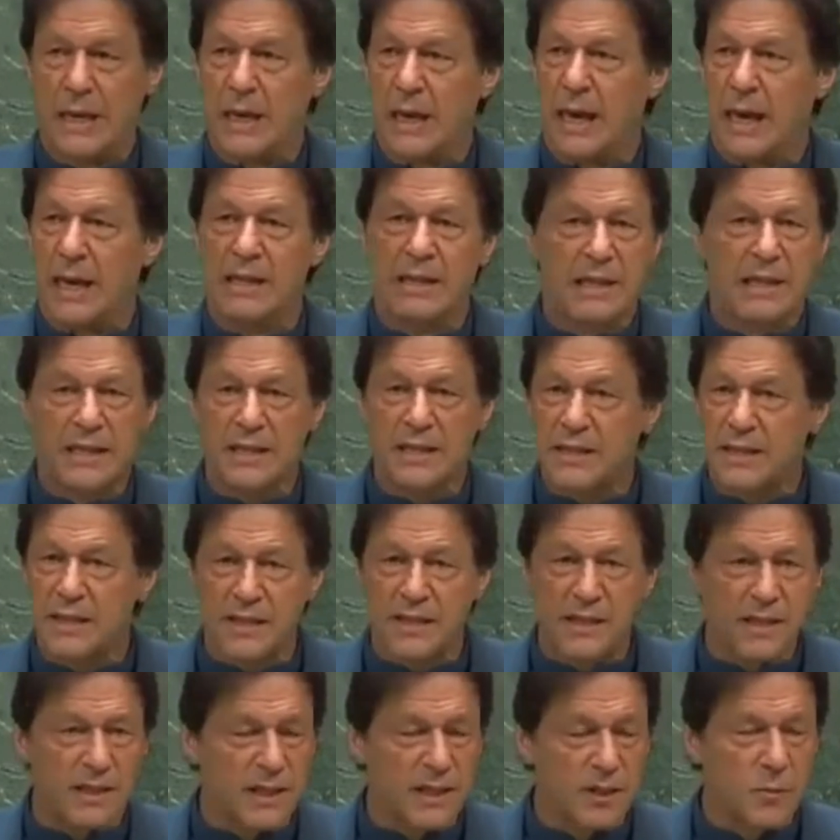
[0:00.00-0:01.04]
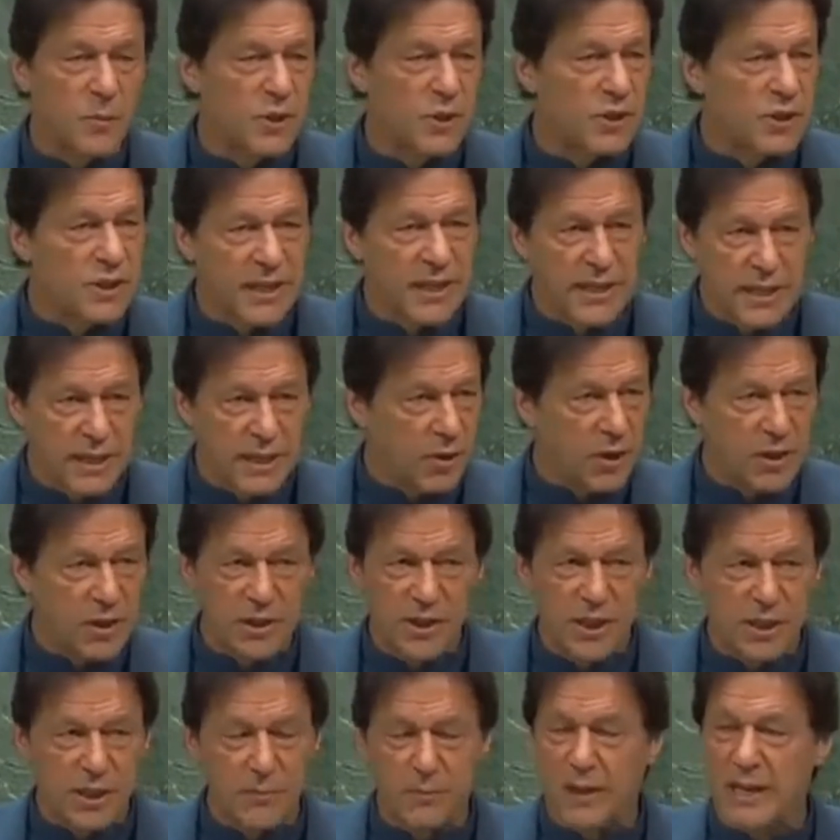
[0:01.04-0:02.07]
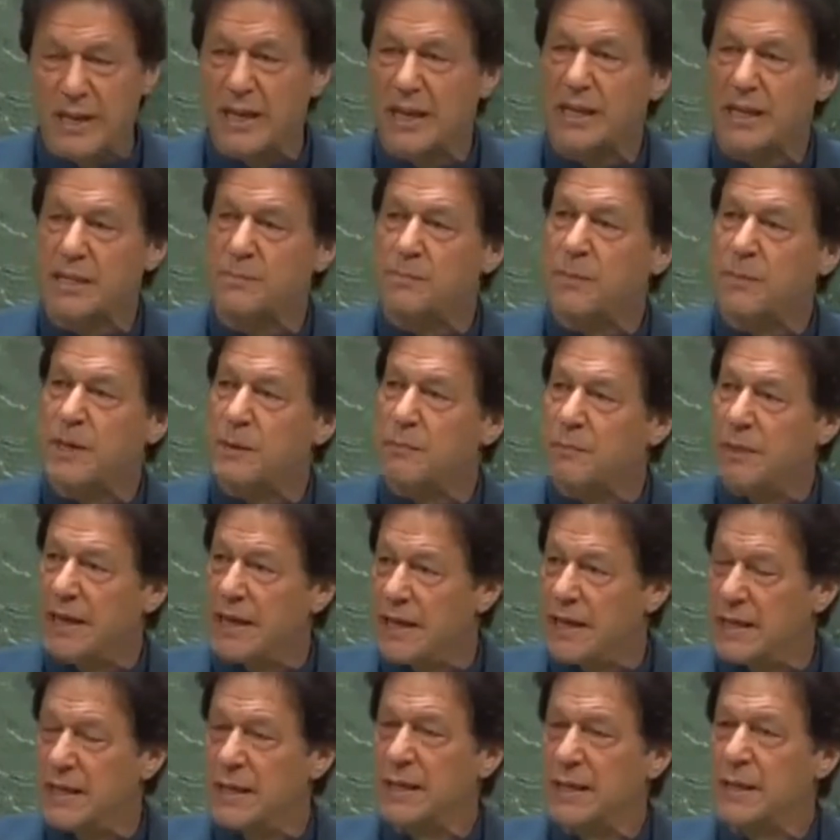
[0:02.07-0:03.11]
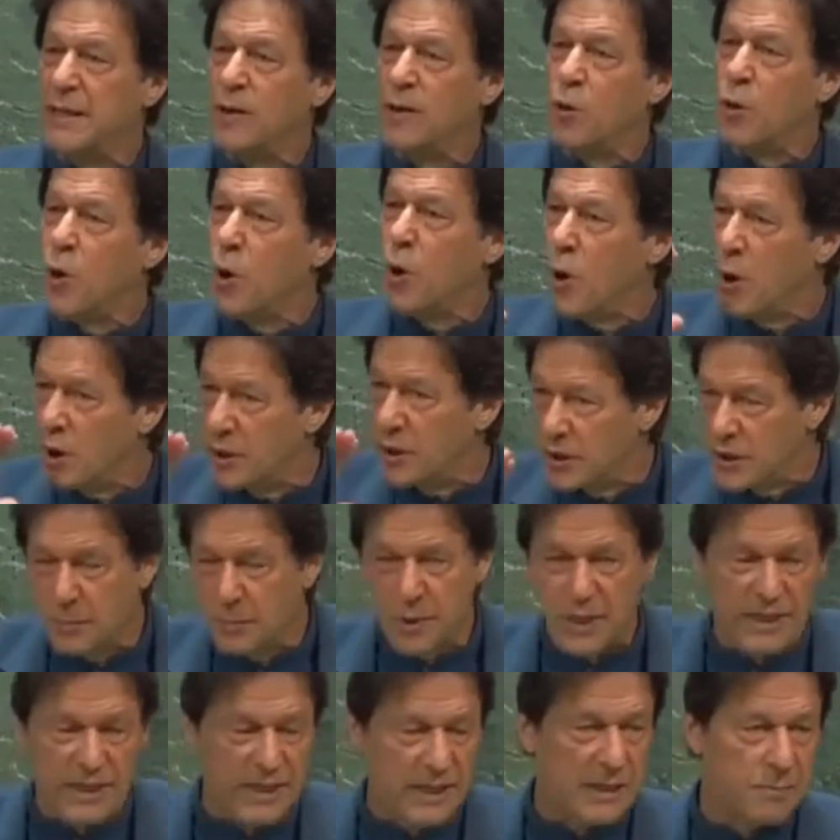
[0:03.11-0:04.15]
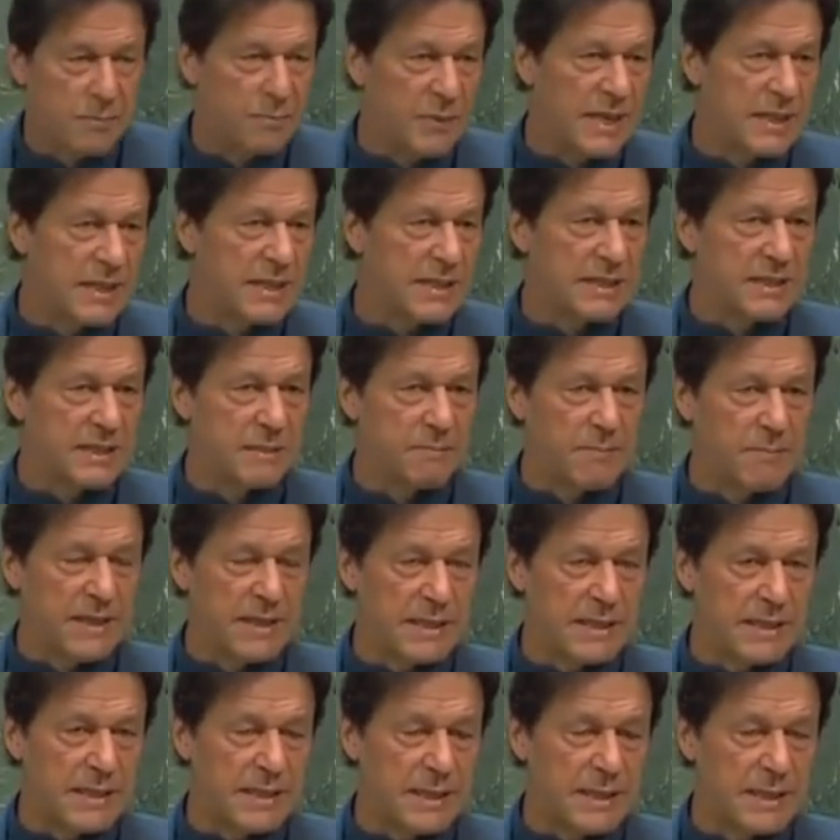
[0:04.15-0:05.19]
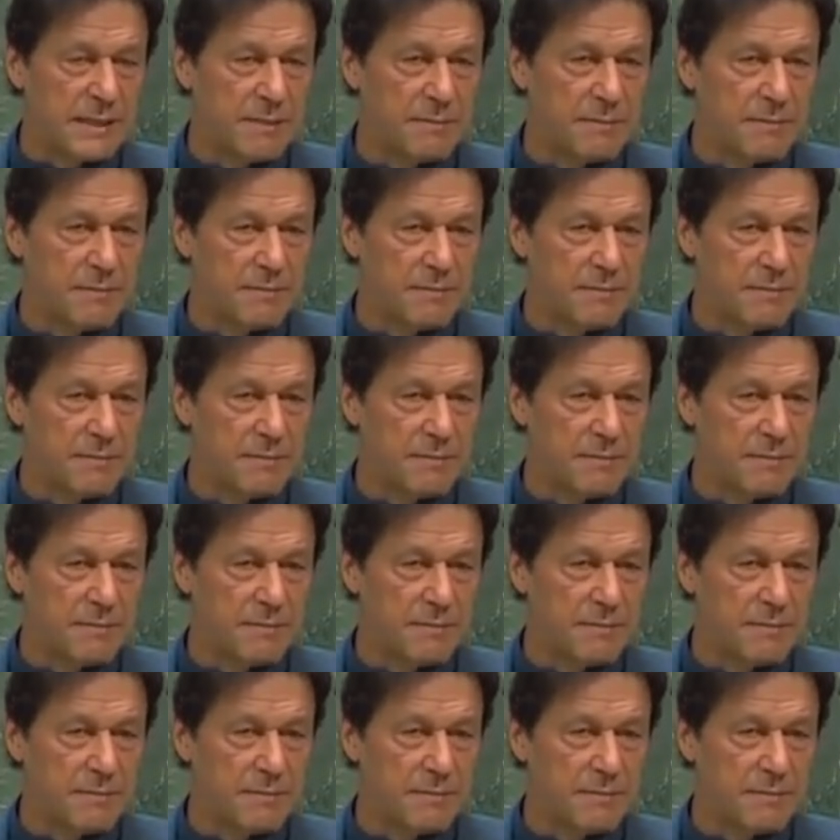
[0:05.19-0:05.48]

And this decision was taken not just by us, but by all the political parties in Pakistan.